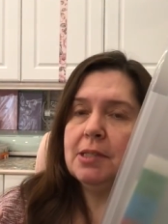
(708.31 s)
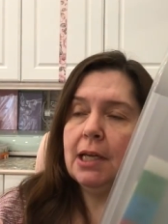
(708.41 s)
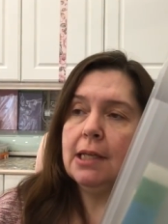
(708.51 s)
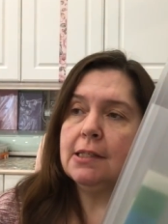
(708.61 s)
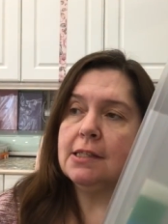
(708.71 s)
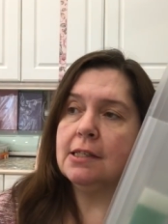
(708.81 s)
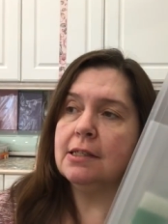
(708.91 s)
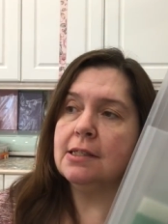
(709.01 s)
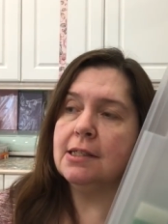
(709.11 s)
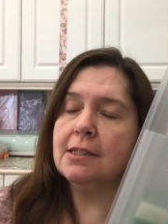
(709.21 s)
sets
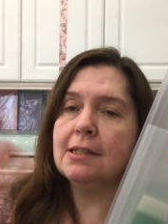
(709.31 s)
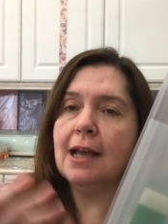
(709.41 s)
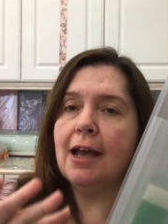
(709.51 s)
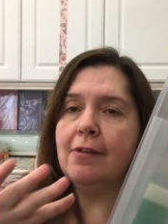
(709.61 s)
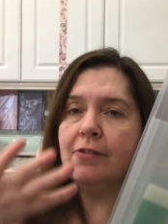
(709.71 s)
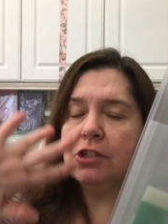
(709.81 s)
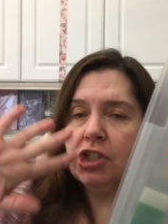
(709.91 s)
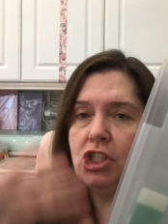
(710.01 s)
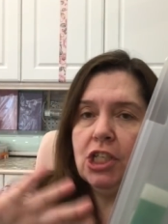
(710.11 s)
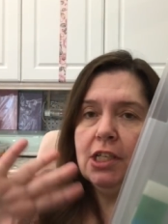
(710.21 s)
didn't have a
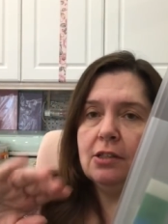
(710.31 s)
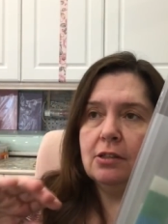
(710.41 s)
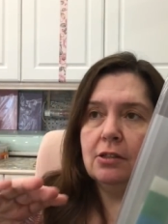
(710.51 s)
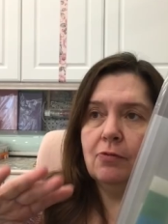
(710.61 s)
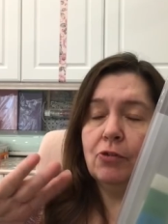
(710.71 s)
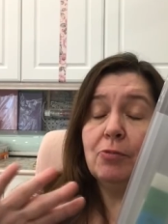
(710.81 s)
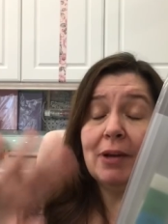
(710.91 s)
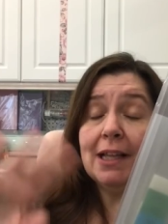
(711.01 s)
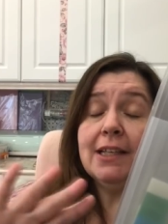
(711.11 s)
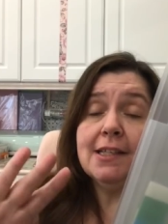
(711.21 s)
sheet for
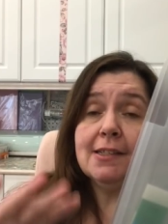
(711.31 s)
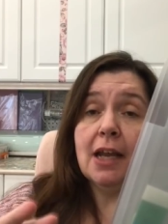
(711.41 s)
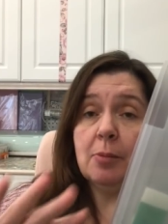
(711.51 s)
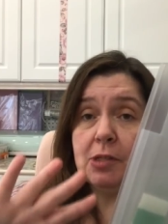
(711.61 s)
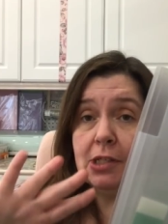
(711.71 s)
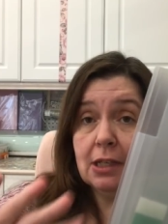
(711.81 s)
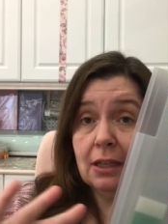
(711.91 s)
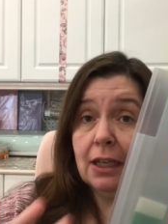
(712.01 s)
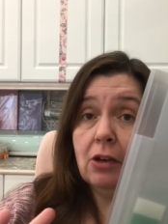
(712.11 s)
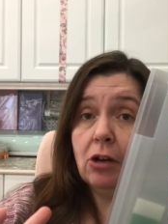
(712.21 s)
my cling stamps to
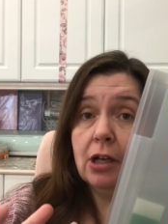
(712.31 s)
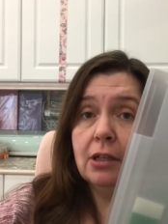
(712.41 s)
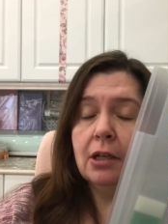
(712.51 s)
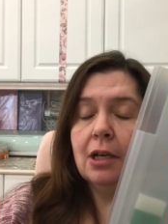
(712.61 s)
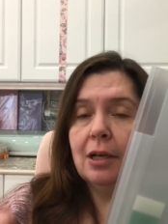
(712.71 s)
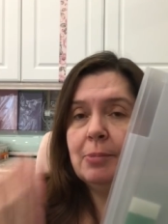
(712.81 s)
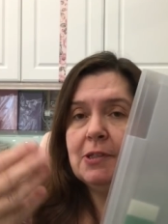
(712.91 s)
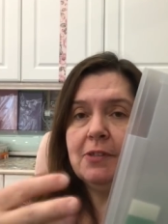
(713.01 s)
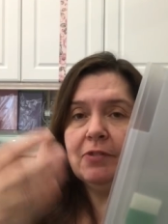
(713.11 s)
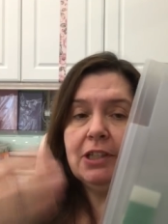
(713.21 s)
cling on, a piece of